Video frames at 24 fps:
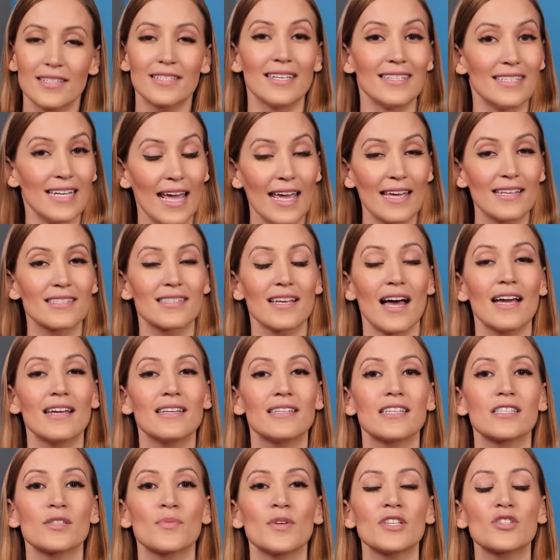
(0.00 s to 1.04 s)
Today,
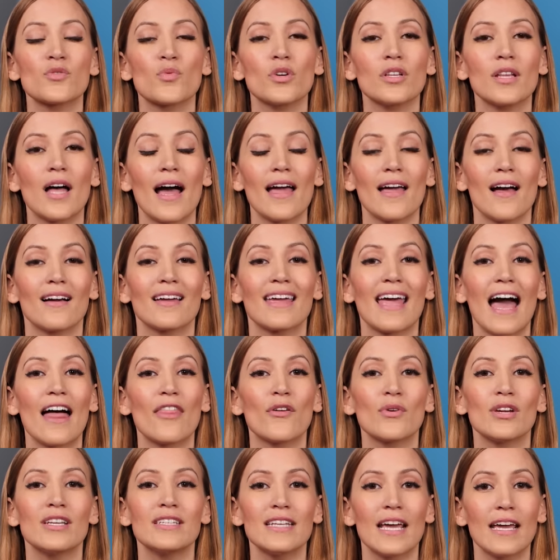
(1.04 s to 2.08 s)
scientists must rely on
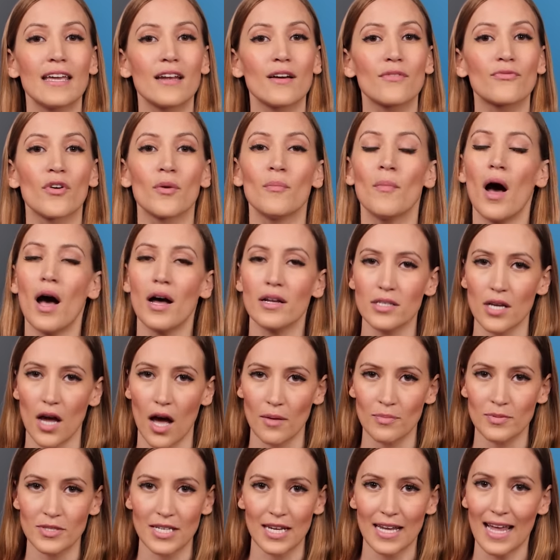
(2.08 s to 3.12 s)
gathering data from
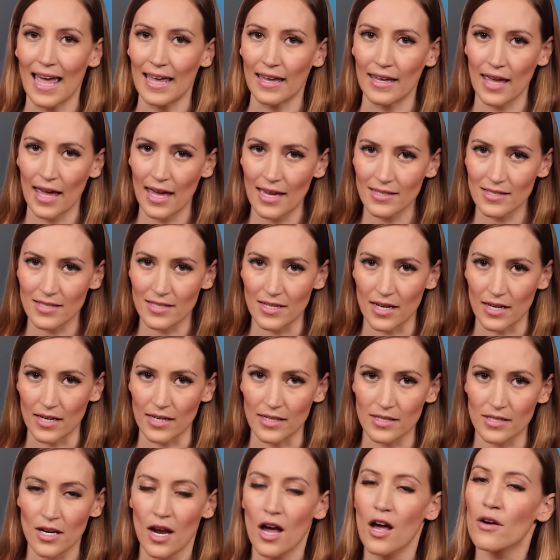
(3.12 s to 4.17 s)
autopsy and case
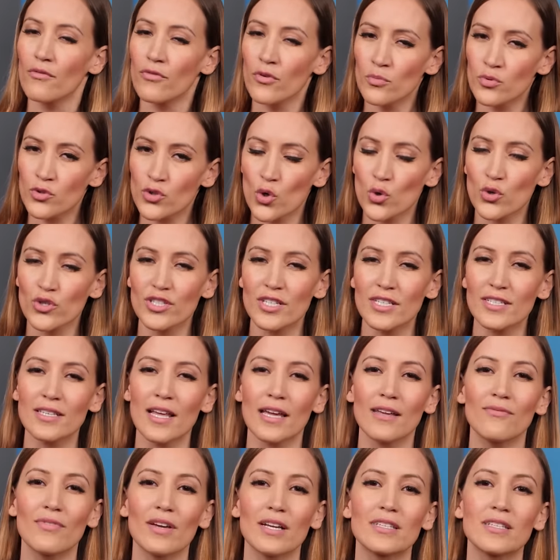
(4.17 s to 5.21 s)
studies from sources
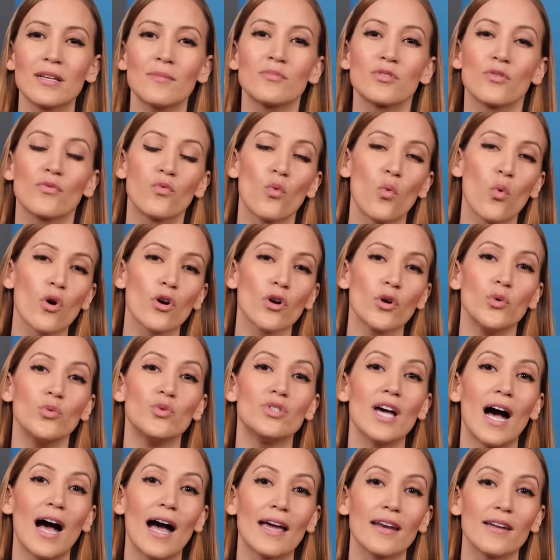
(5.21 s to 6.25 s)
like victims of war who
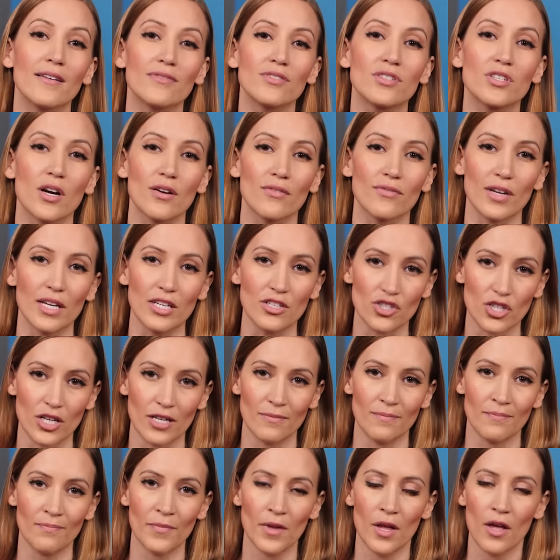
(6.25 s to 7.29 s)
died of
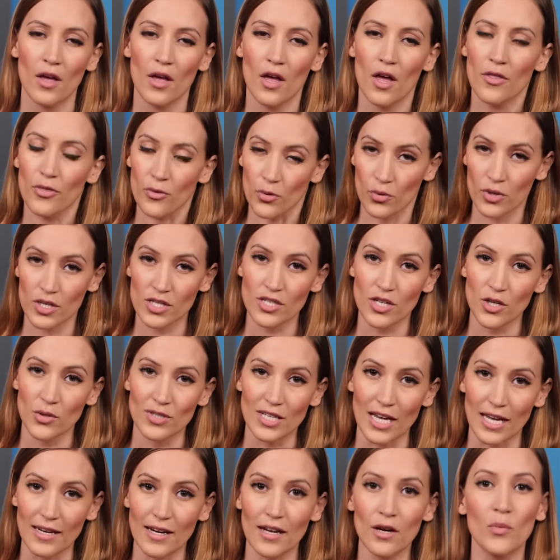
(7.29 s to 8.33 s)
starvation. Through this new
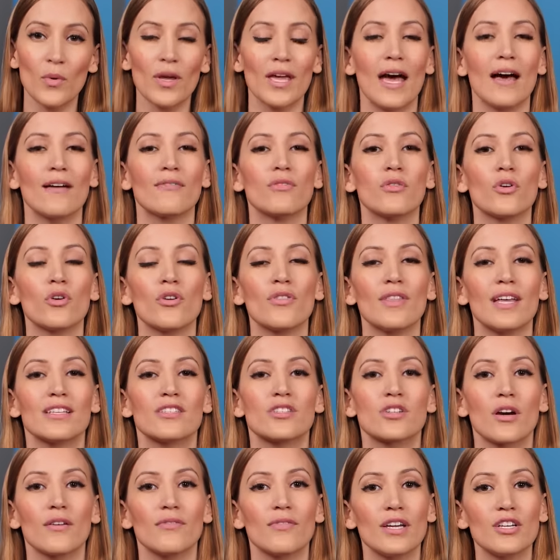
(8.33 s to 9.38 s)
data, we have learned
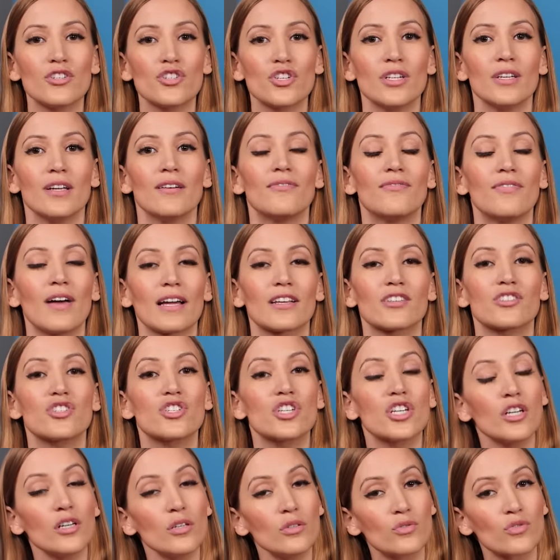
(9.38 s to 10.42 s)
that starvation affects
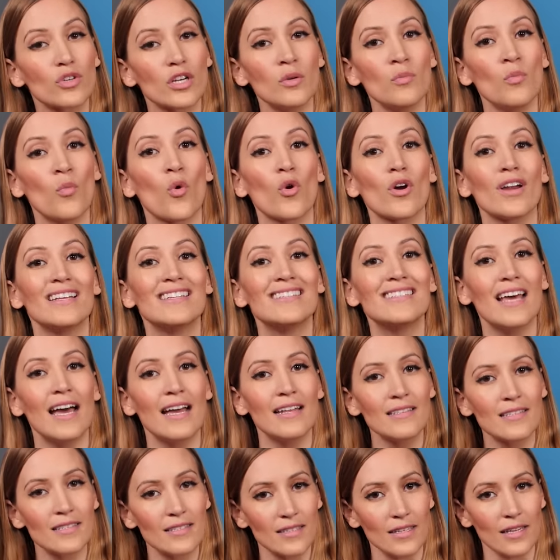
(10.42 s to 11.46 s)
children more
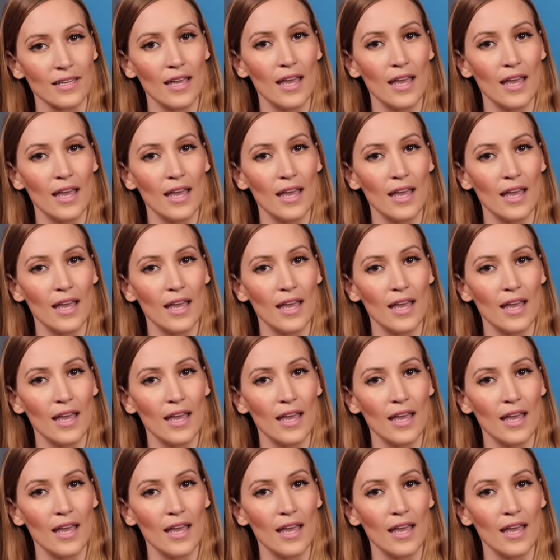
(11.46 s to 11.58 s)
intensely.